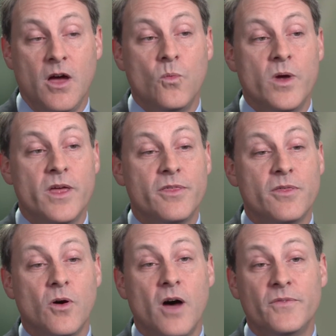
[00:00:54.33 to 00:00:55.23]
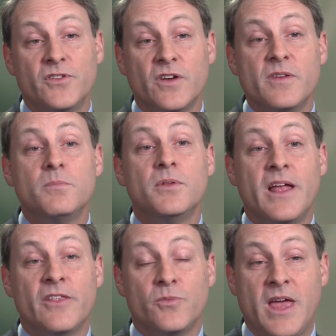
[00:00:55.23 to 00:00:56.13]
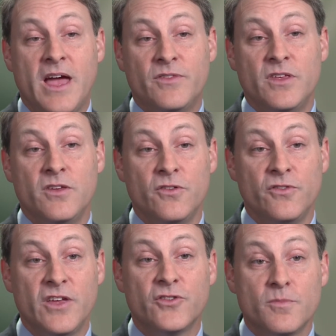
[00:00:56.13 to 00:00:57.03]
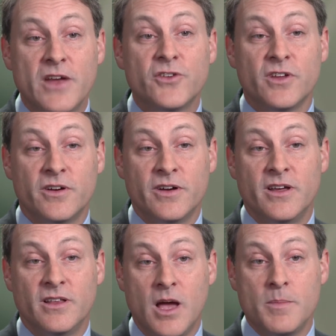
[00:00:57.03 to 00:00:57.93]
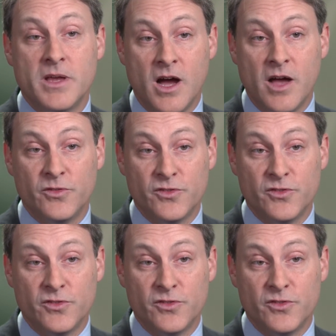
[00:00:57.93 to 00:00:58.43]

With off-the-shelf implants, we have to use intramedullary alignment guides,